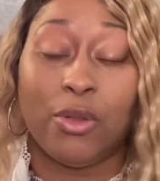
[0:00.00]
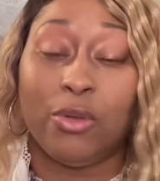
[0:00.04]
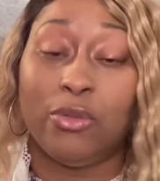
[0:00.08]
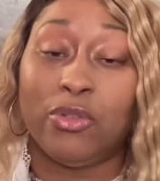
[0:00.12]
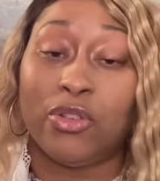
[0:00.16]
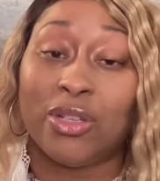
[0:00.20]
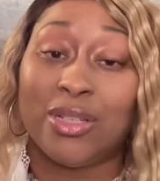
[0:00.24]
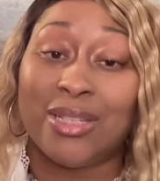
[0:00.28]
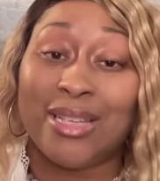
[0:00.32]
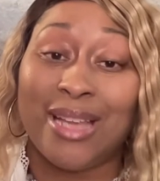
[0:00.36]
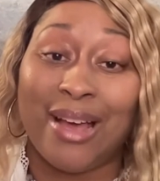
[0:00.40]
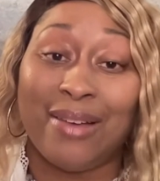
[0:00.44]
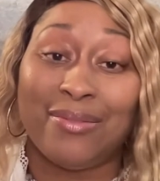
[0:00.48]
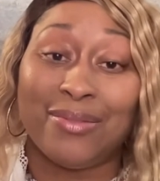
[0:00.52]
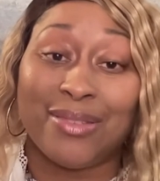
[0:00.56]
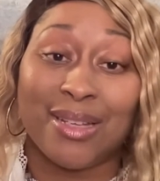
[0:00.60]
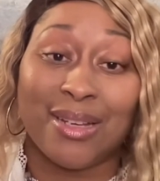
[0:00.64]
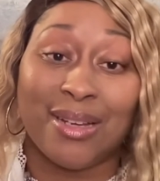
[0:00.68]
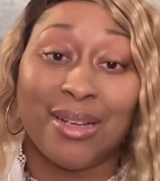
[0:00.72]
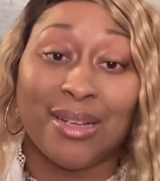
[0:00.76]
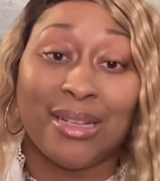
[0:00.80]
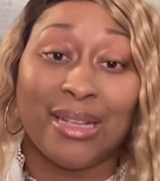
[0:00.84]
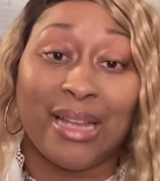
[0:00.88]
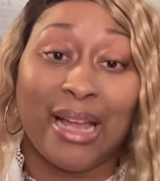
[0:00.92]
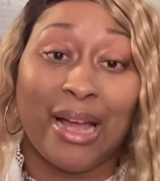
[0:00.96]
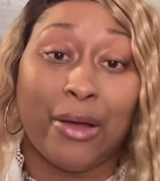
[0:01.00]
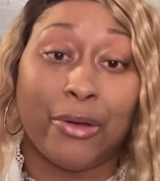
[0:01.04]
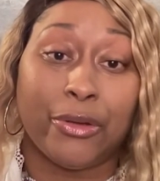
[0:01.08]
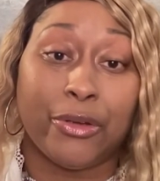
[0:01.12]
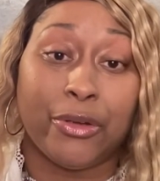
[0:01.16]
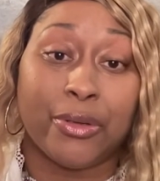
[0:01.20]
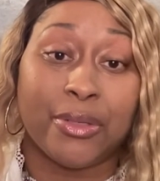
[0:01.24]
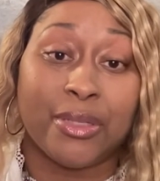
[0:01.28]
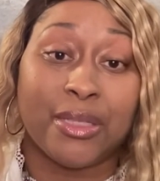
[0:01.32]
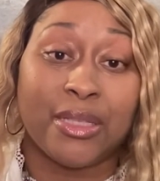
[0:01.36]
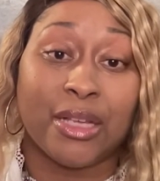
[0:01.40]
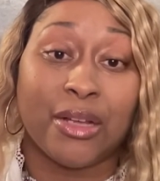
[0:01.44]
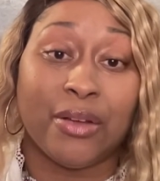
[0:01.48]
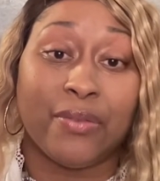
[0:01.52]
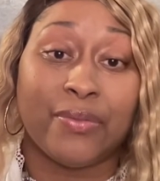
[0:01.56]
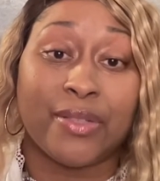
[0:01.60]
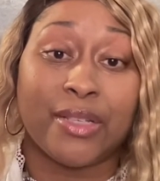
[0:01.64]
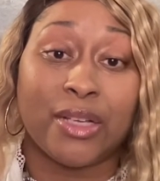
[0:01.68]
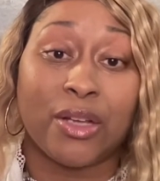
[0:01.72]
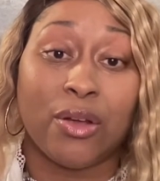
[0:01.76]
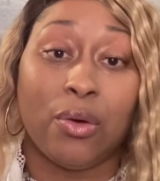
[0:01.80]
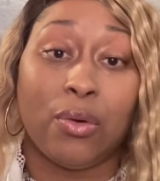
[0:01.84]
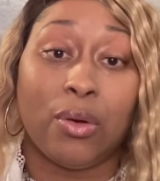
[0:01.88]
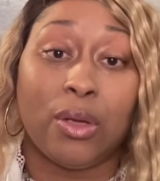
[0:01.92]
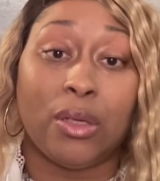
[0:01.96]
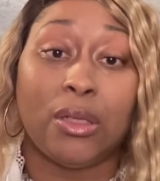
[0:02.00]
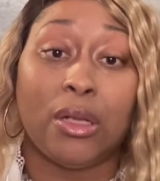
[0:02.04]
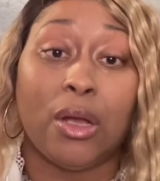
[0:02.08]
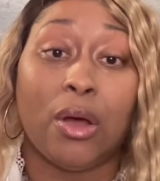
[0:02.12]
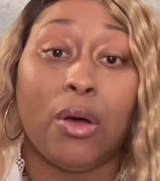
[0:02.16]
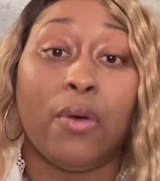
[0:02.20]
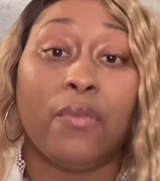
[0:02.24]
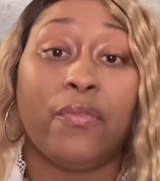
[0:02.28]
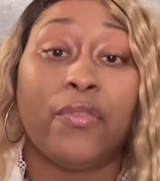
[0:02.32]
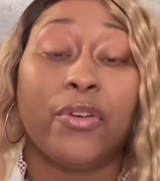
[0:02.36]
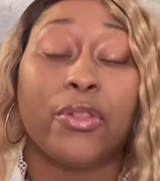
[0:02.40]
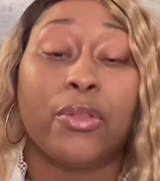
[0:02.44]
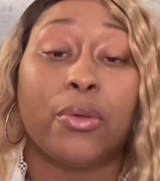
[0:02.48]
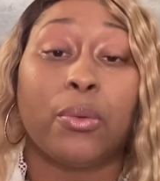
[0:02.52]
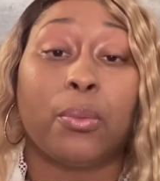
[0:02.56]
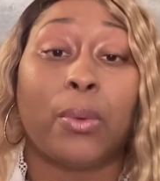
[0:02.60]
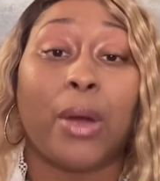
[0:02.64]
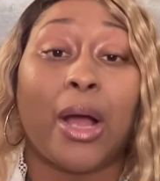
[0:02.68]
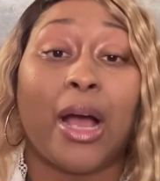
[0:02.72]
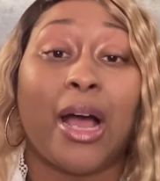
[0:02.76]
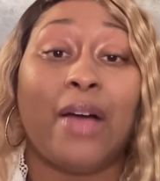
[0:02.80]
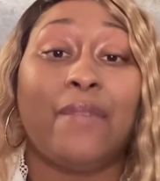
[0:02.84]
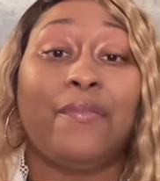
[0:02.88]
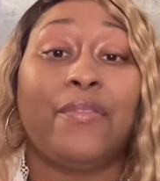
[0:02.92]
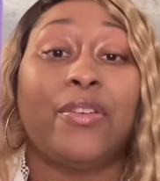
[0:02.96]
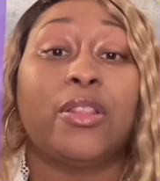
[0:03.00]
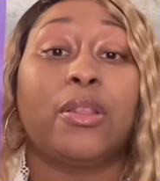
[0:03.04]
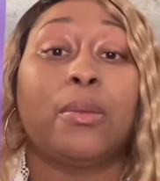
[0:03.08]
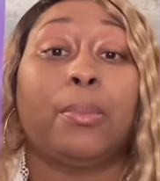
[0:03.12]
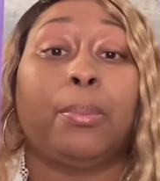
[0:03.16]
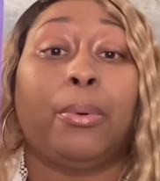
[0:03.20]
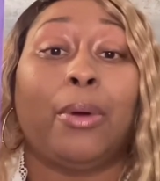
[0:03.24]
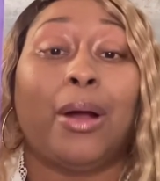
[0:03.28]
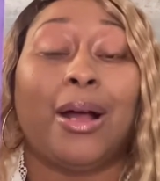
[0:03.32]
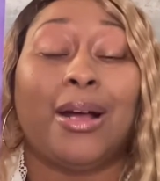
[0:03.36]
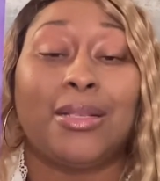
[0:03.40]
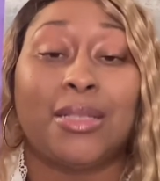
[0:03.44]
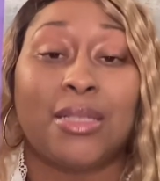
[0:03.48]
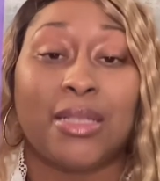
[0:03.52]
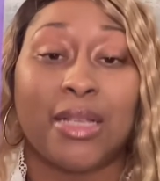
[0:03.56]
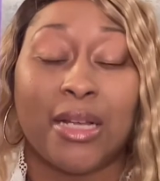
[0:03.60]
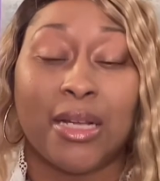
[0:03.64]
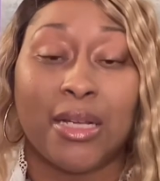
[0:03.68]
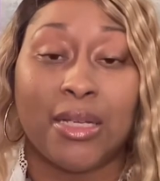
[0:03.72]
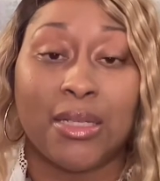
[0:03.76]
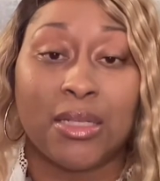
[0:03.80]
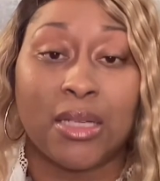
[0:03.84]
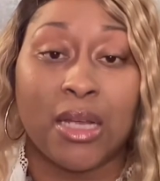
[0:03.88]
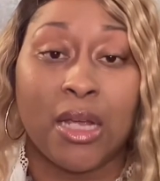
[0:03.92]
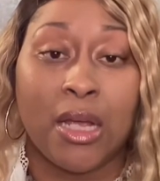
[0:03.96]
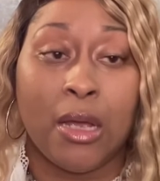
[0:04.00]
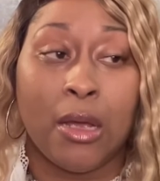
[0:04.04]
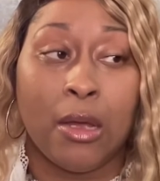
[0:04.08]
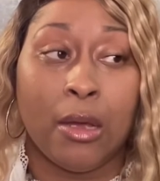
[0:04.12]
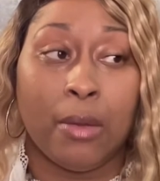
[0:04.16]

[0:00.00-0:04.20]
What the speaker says: You just have to allow yourself to go along for the ride, for the process,